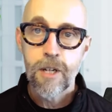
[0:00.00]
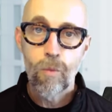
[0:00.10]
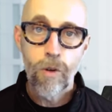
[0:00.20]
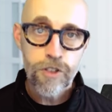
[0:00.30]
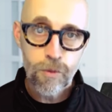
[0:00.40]

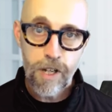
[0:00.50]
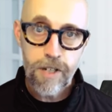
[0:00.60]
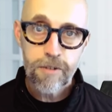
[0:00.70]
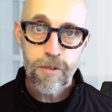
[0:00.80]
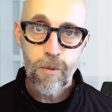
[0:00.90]

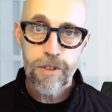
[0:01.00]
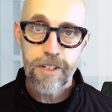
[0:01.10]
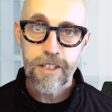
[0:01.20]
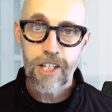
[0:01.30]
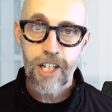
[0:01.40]
one-to-one with
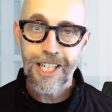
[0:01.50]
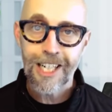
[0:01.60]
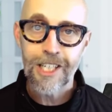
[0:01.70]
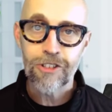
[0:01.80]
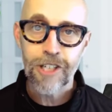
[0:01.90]
a
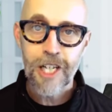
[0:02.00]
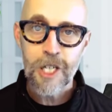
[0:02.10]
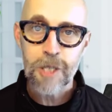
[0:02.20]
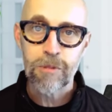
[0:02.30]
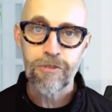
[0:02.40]
clinically
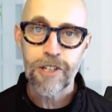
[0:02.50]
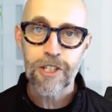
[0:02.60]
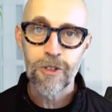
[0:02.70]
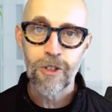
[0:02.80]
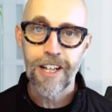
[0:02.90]
trained
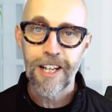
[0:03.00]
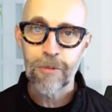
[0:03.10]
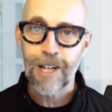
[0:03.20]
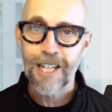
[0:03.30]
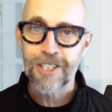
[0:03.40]
professional, and I'm
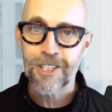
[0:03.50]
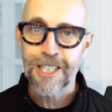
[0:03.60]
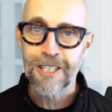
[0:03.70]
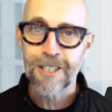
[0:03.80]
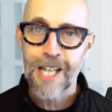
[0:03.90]
glad to say
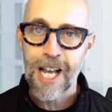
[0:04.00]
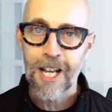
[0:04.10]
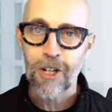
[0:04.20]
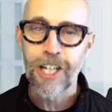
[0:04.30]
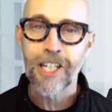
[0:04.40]
that that
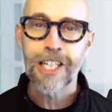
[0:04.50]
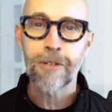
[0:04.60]
clinically